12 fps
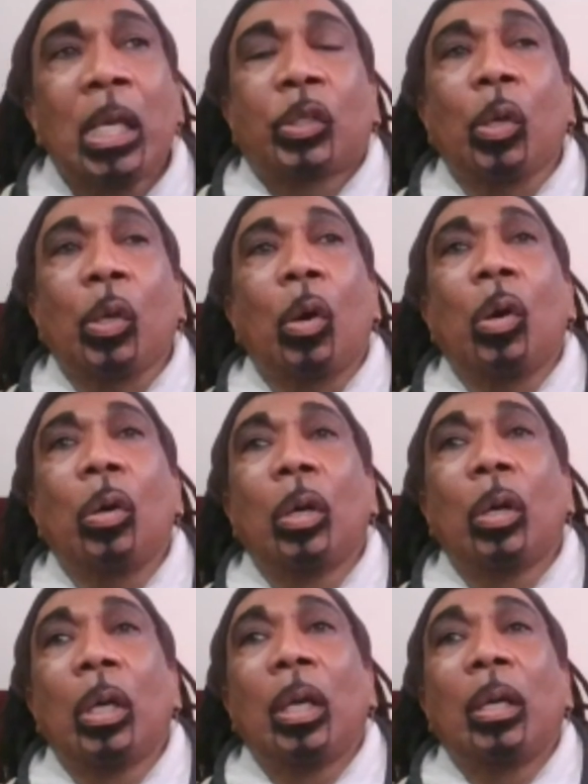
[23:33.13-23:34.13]
So
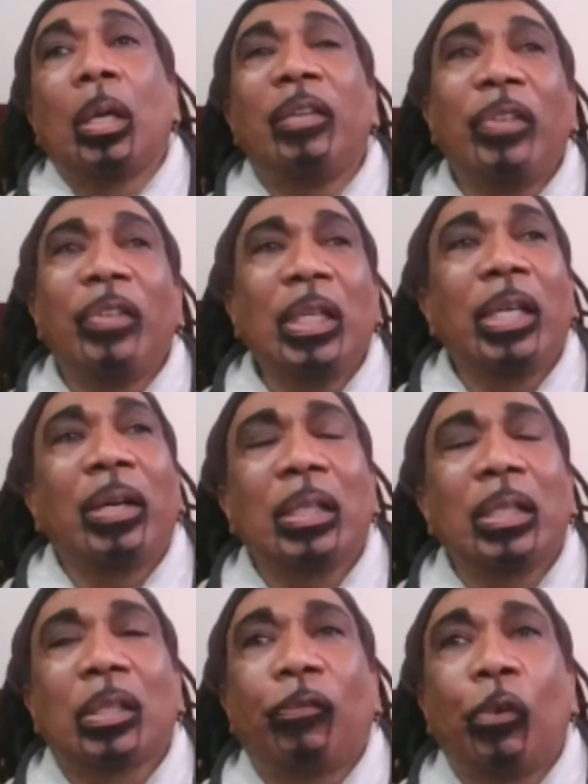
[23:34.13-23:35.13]
living there
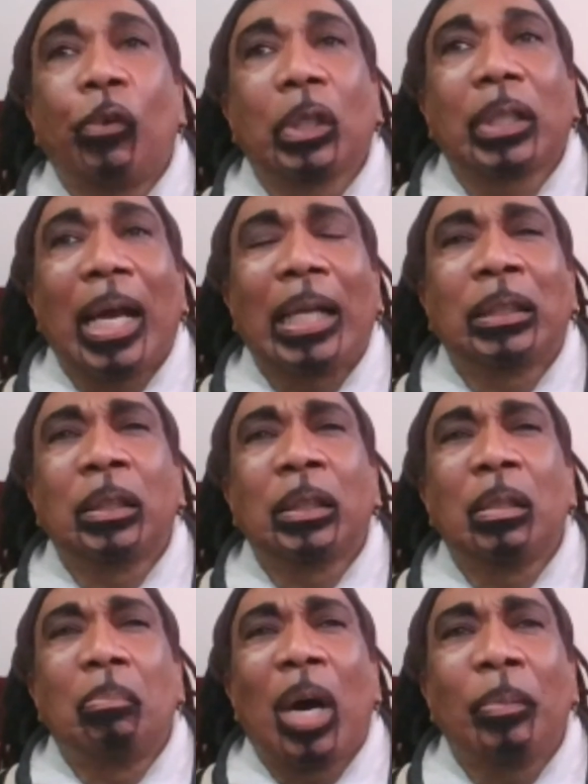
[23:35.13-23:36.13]
and so forth,
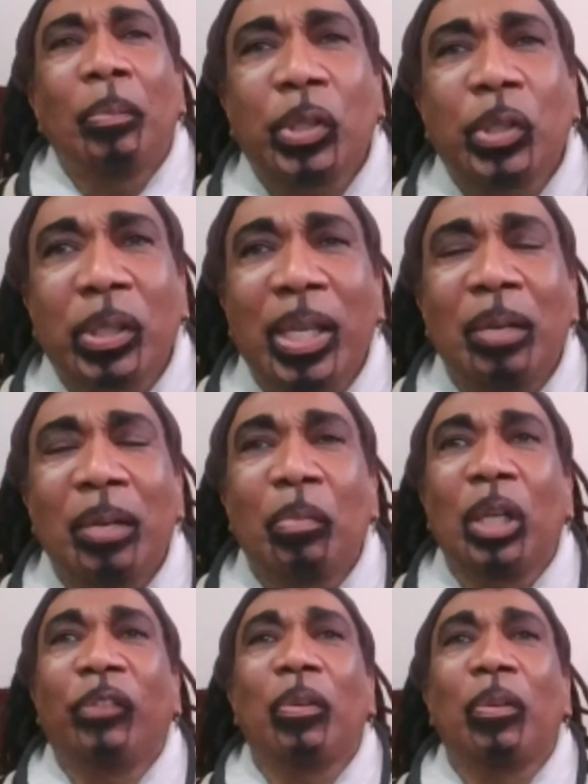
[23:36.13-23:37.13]
and mom used to send
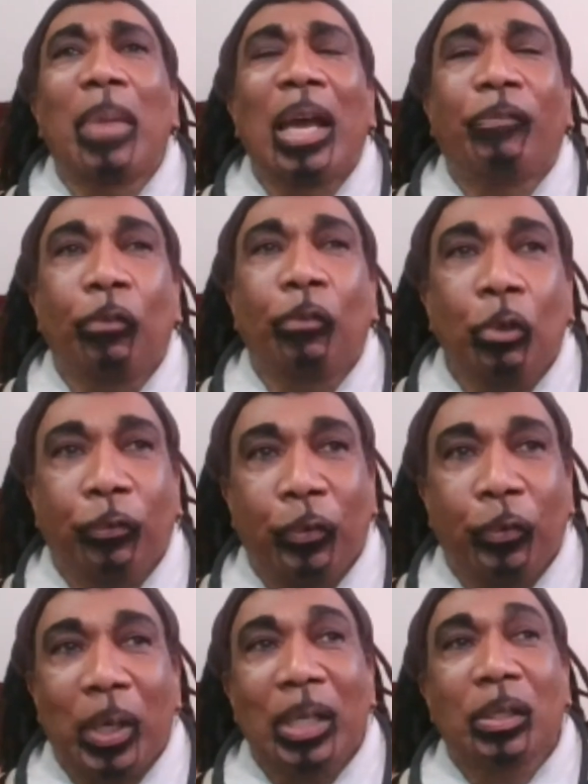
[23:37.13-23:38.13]
money to buy food
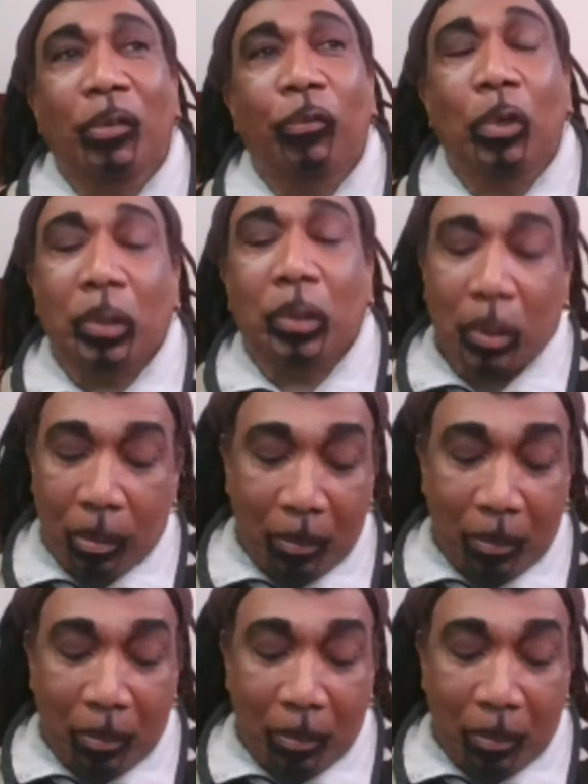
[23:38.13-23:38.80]
free and so forth.